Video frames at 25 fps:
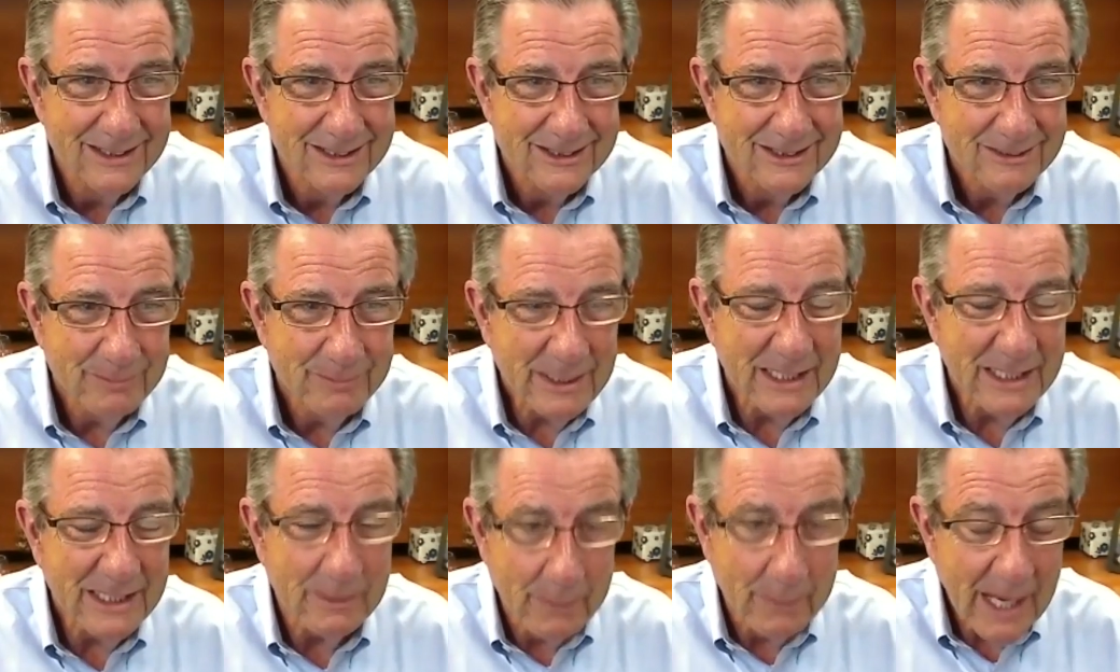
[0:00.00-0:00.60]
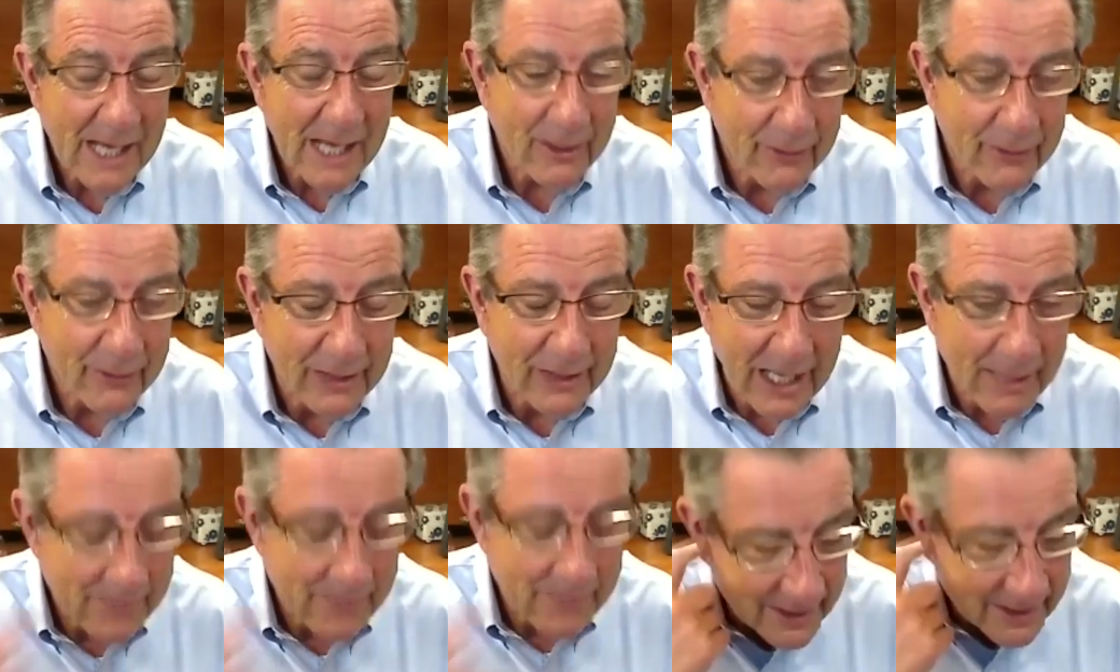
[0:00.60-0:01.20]
I mean, the bank who
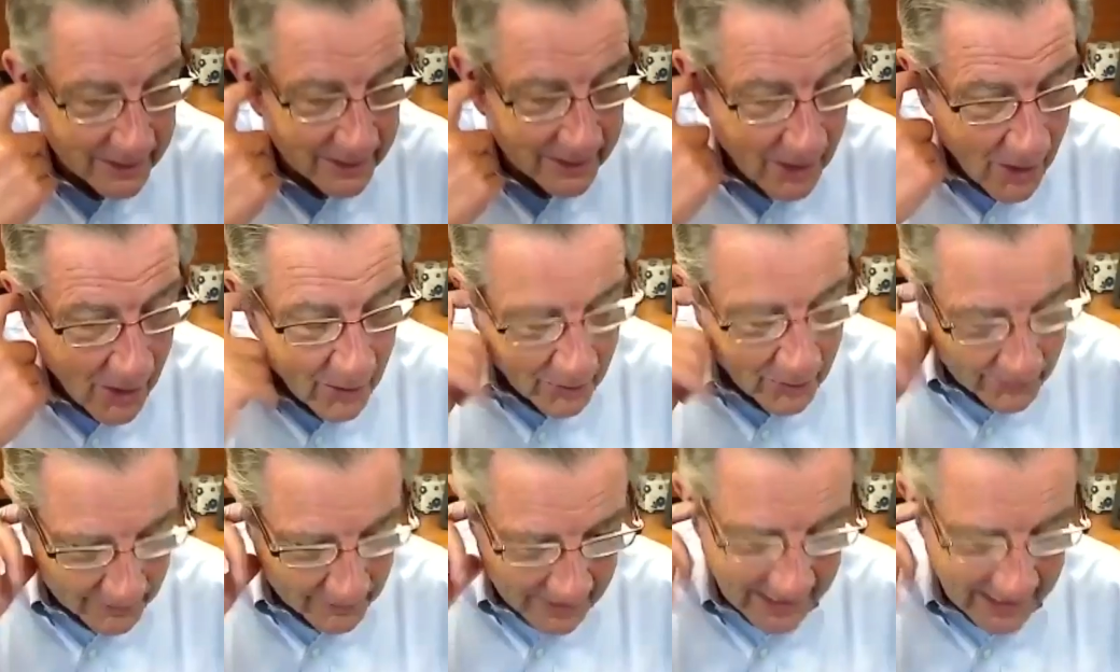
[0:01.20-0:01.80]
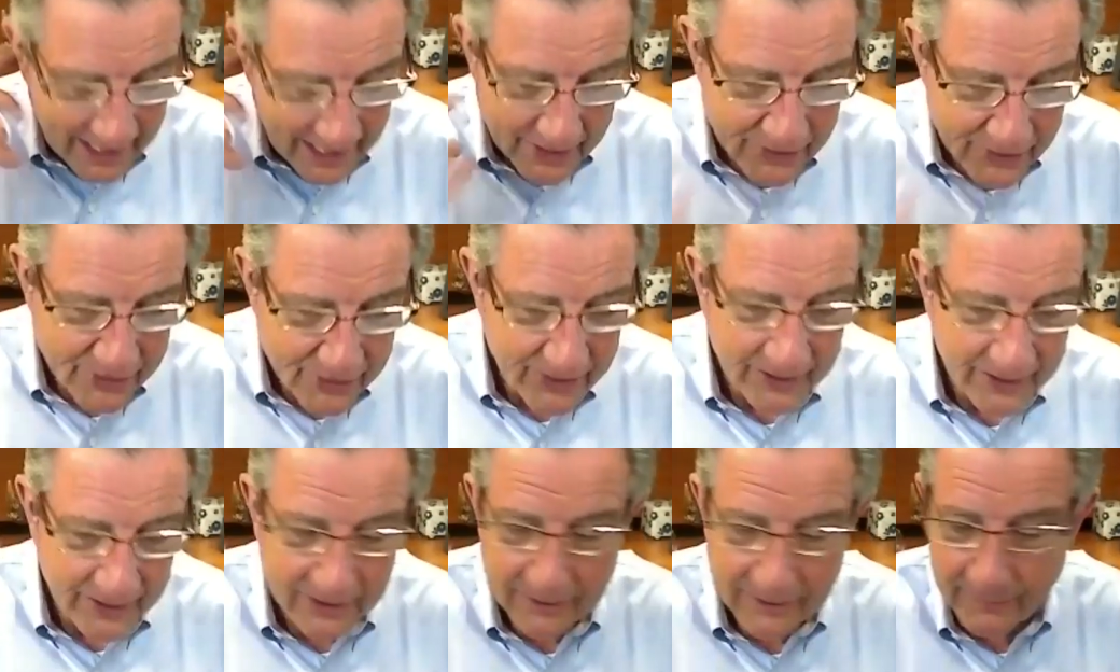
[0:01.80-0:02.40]
gave me the loan last
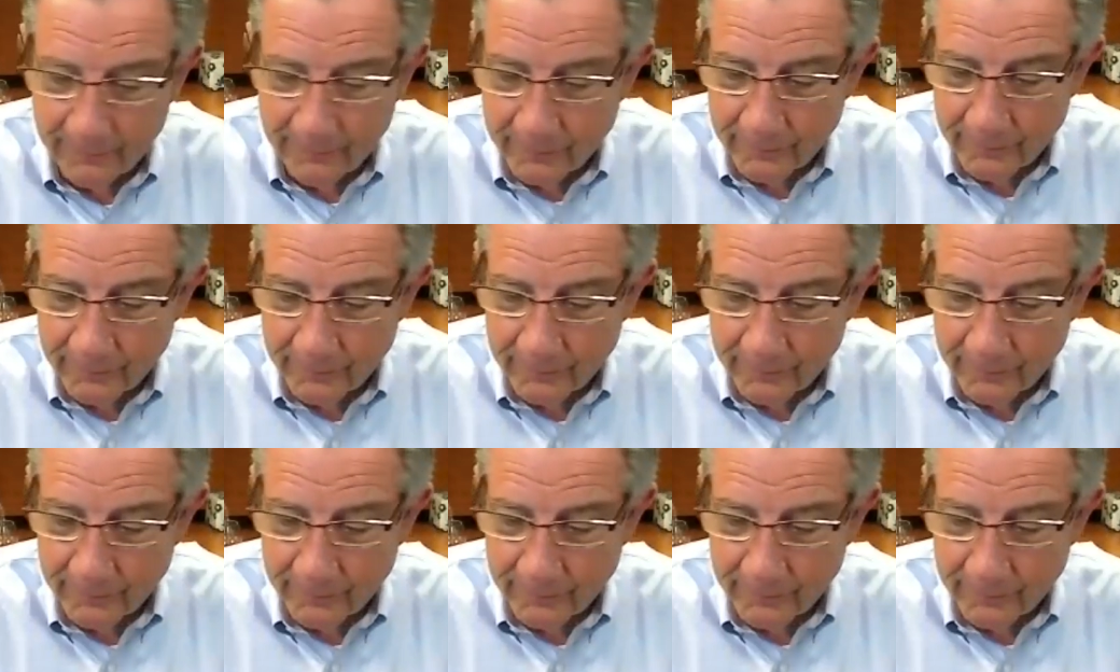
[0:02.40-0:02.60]
year,